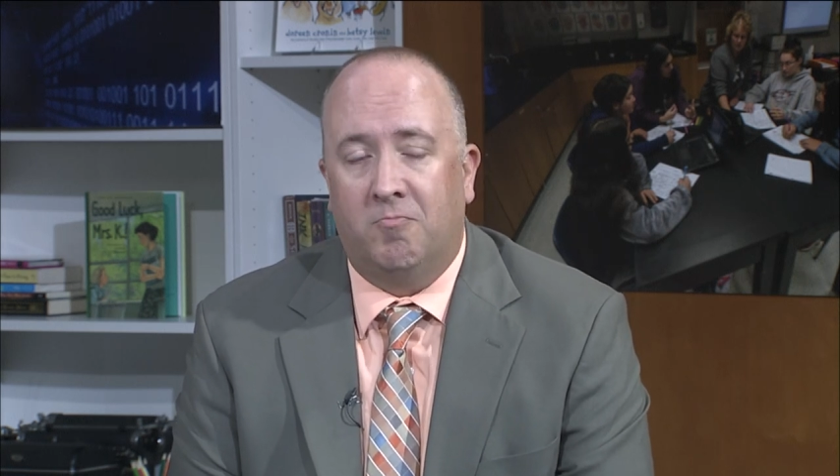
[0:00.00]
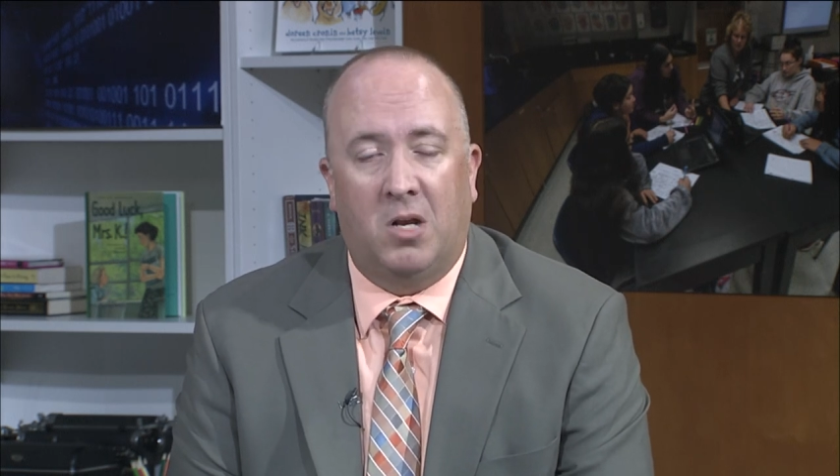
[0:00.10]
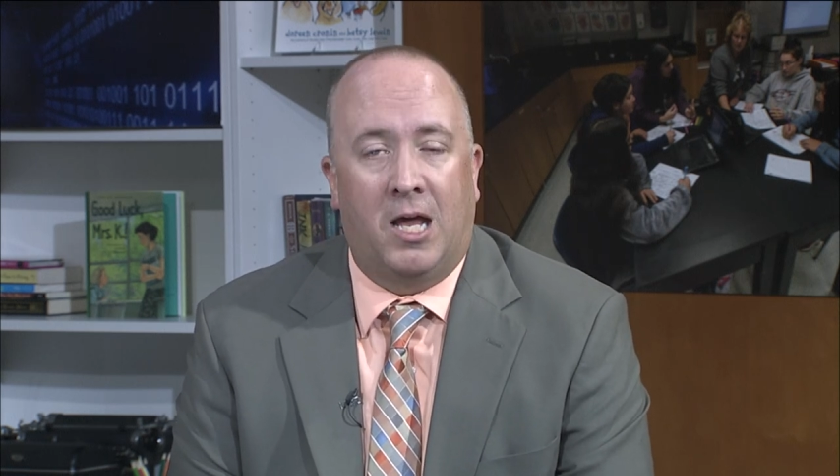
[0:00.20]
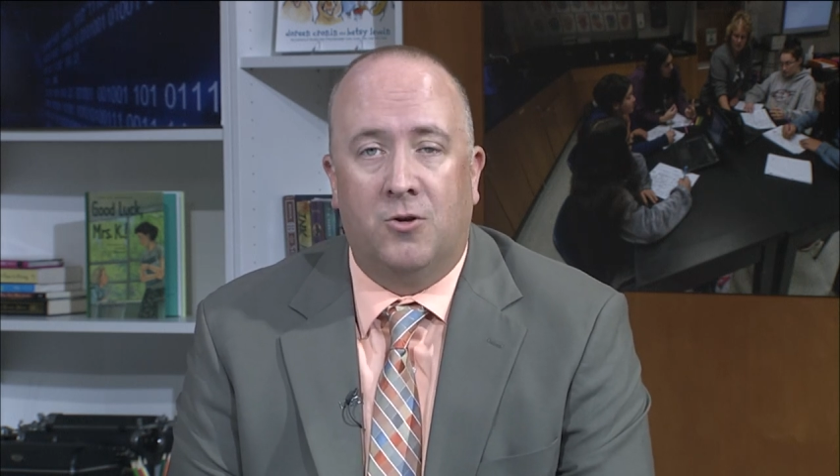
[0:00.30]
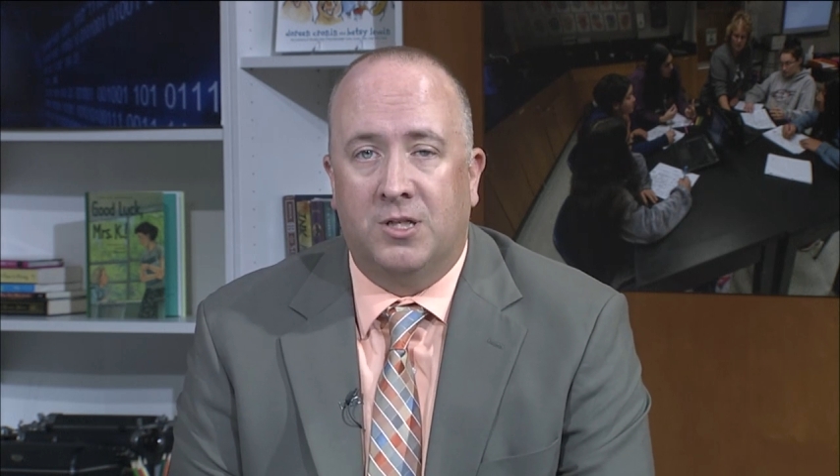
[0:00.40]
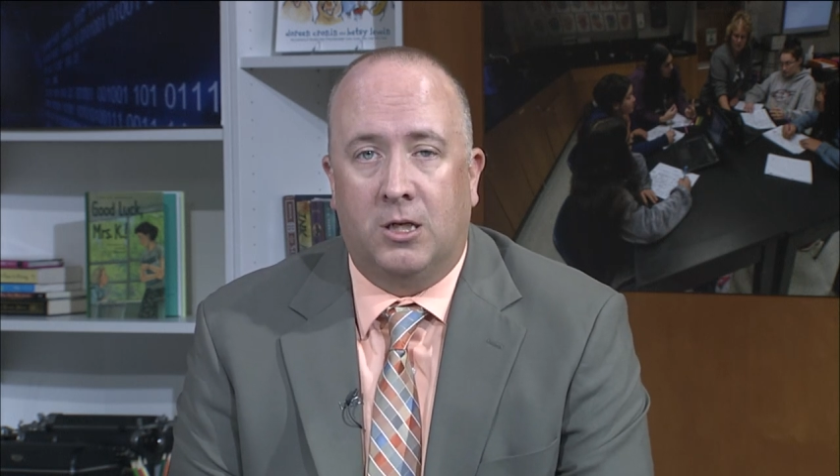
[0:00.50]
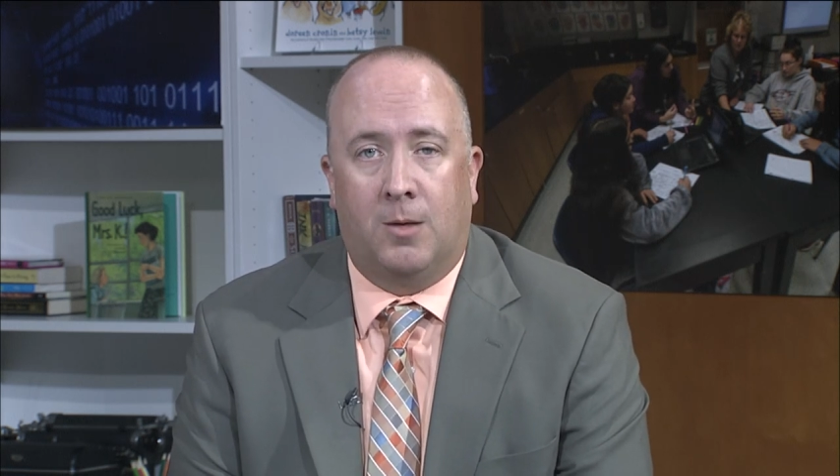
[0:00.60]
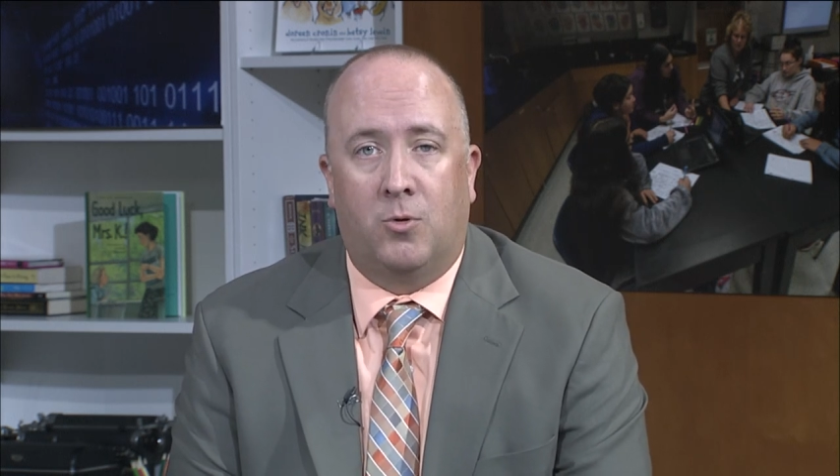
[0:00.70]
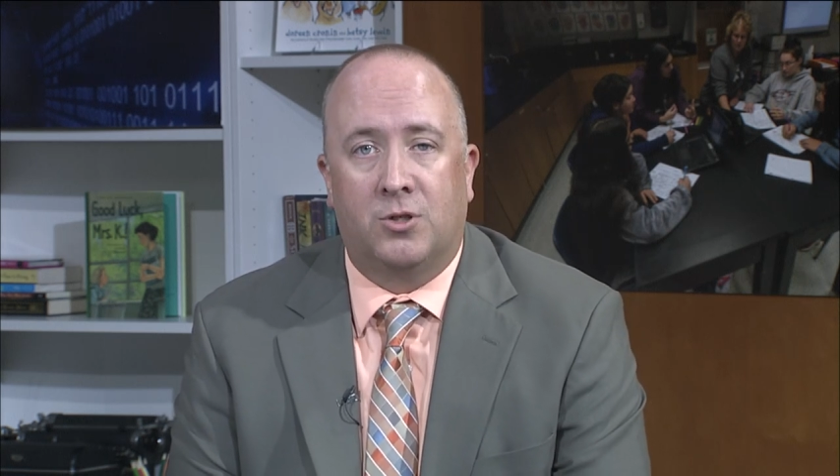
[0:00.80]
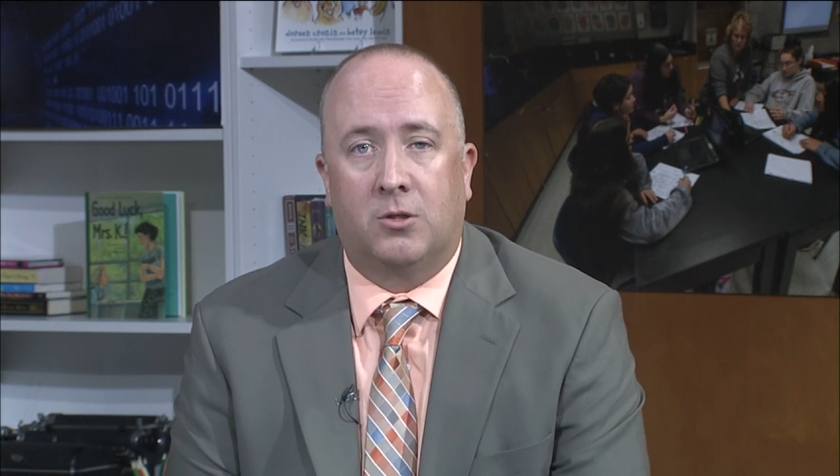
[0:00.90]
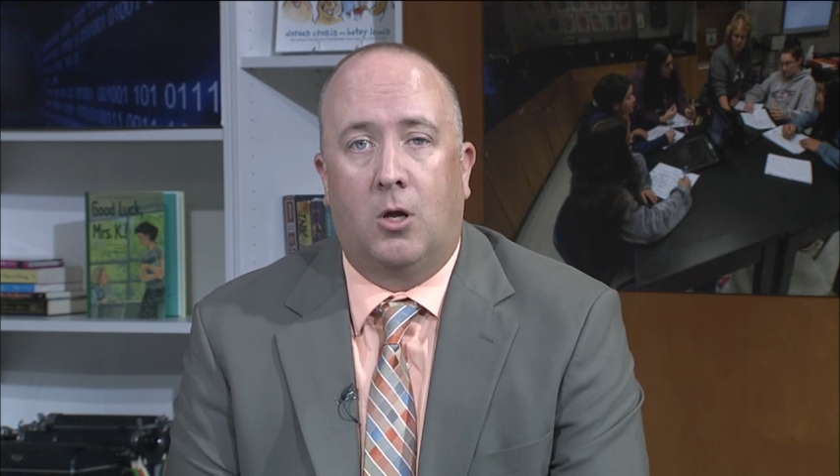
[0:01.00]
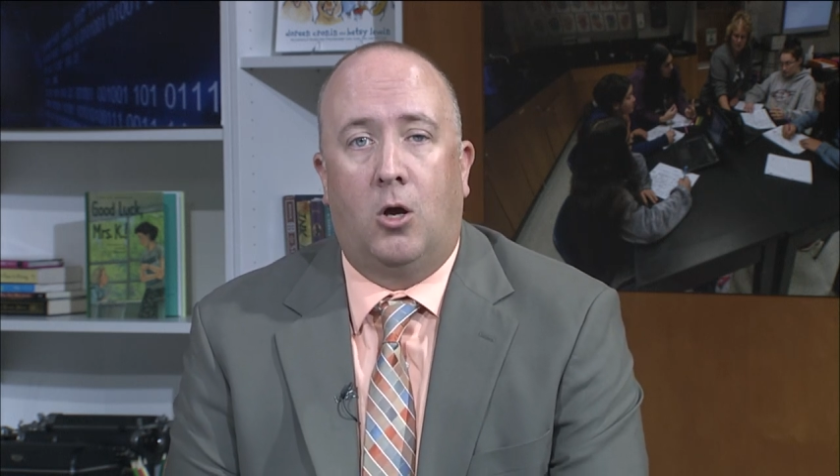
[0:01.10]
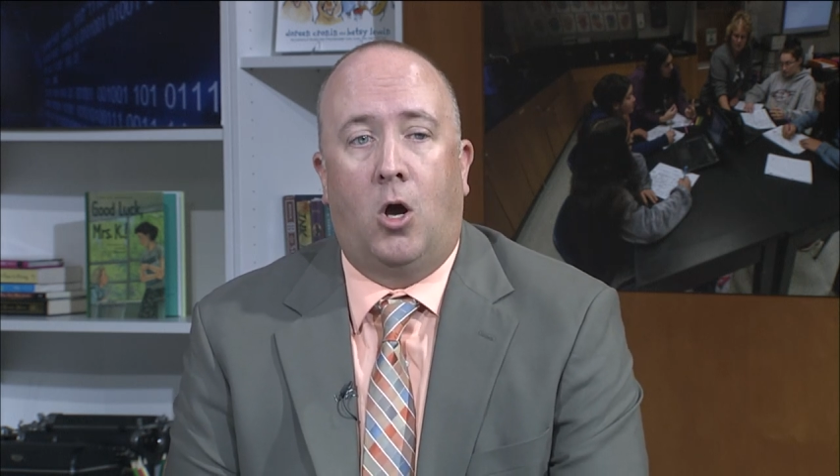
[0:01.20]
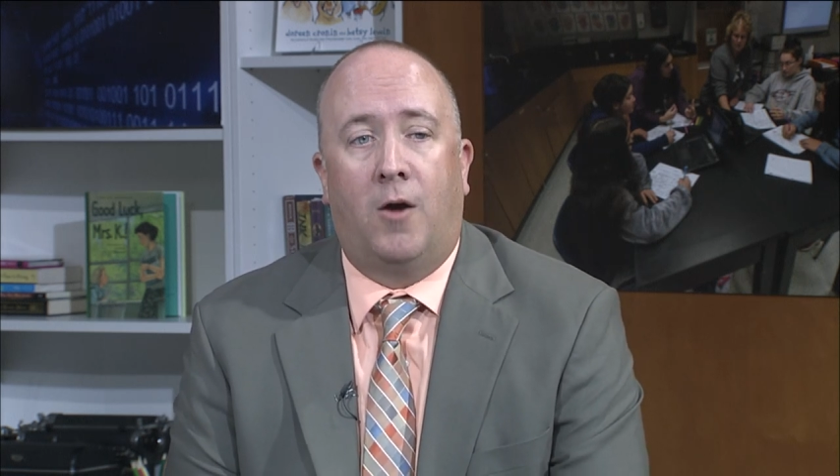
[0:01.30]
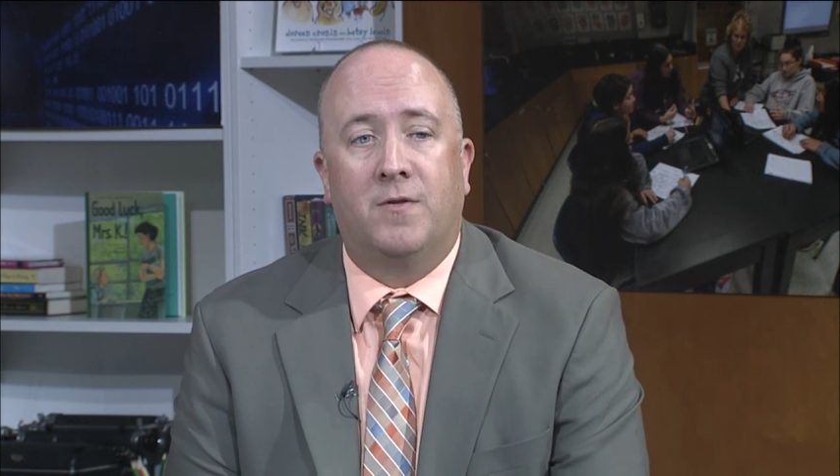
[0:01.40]
letters and numbers, uh,
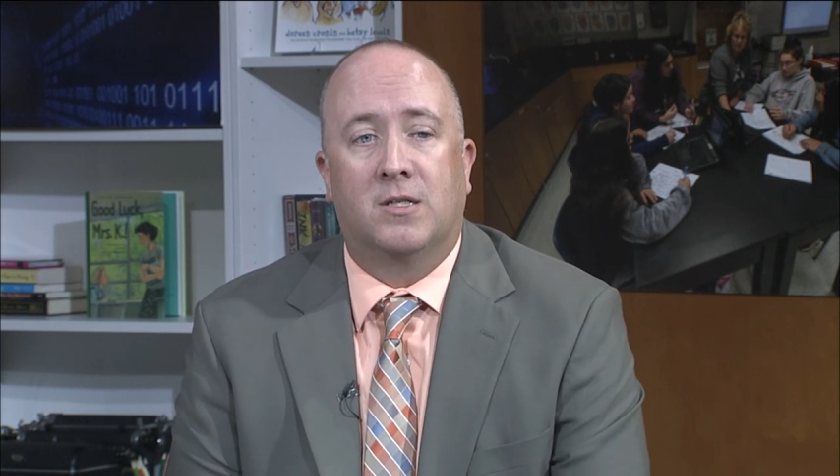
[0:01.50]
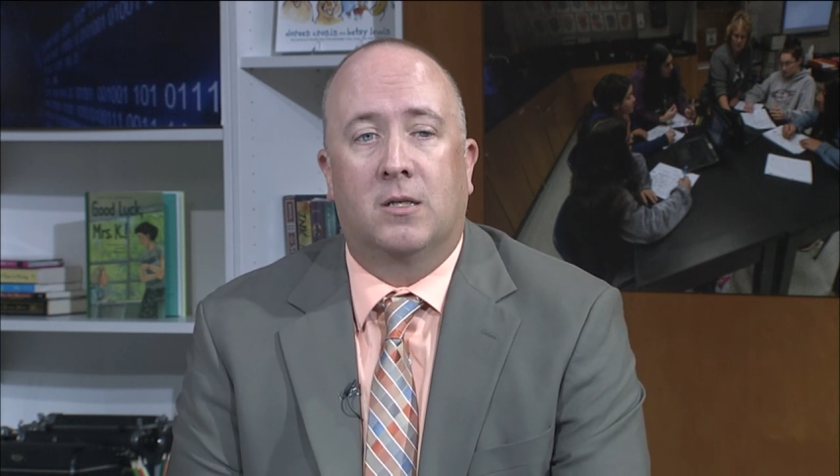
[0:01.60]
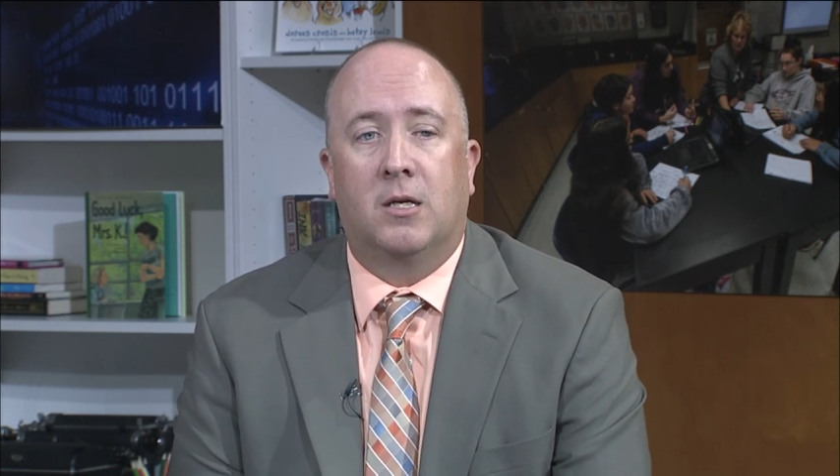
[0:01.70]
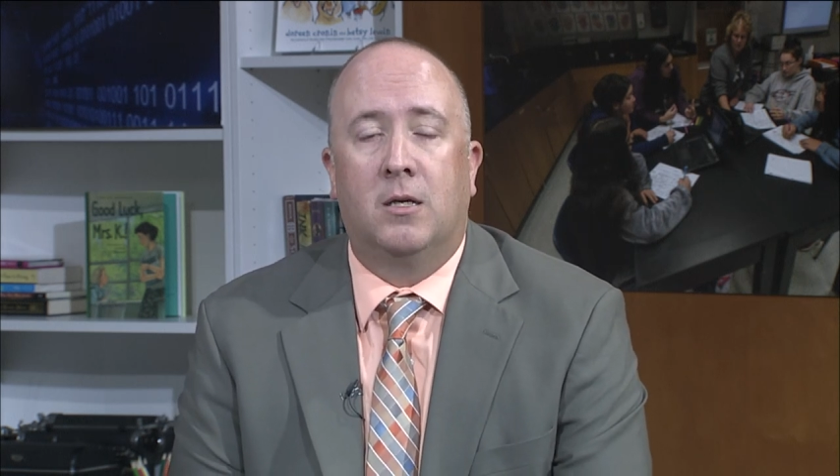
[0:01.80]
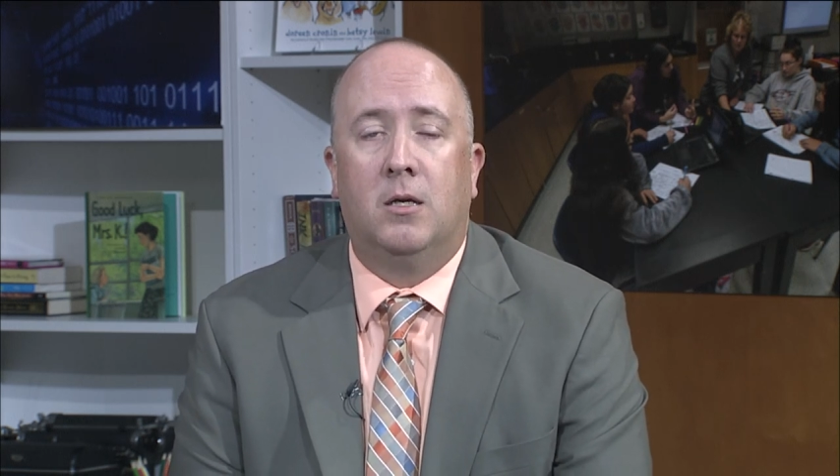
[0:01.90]
obviously.